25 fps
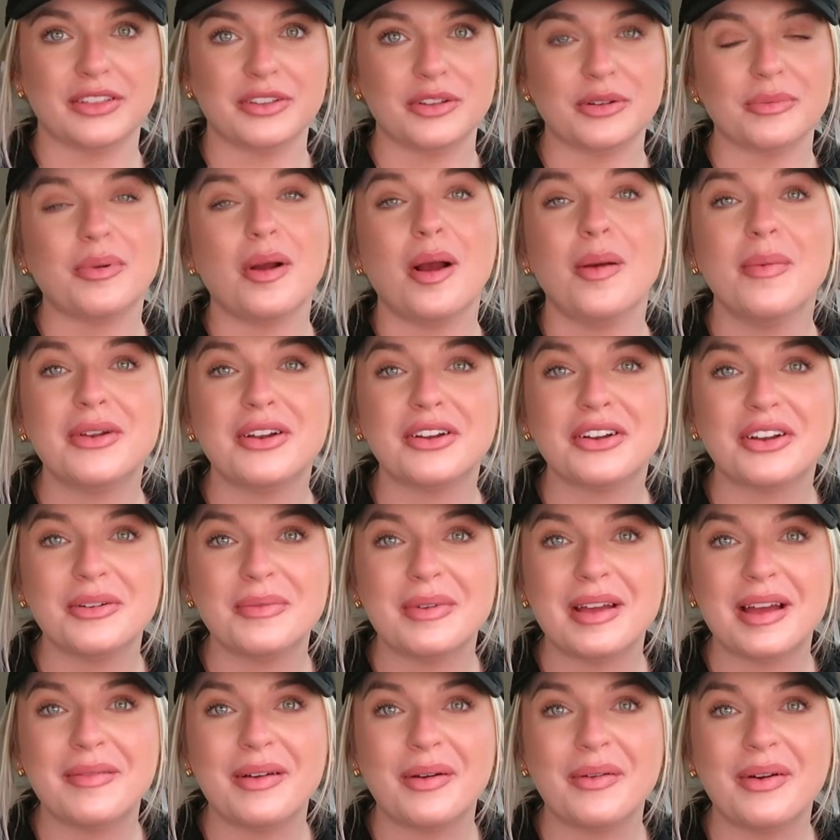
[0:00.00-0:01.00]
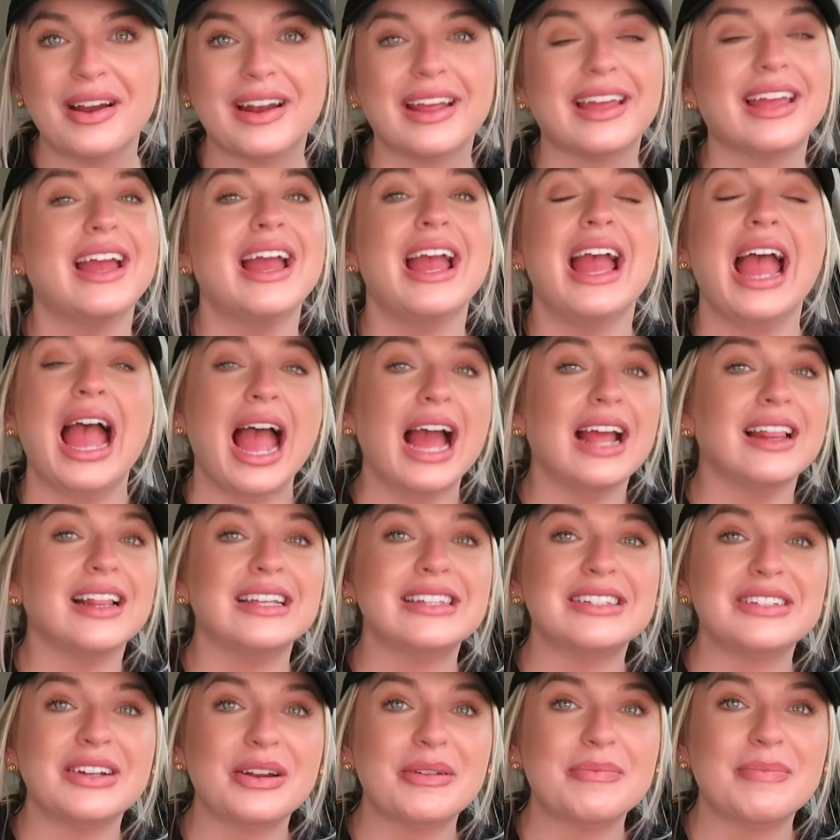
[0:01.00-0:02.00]
then you're probably not going to be at my wedding. And
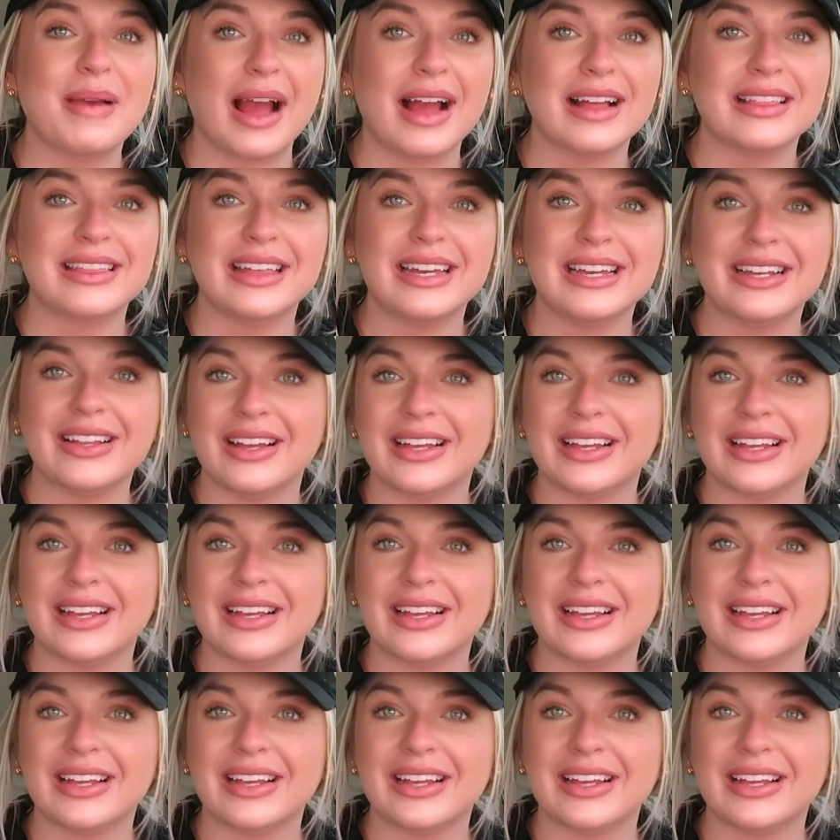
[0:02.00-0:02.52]
that's not a bad thing.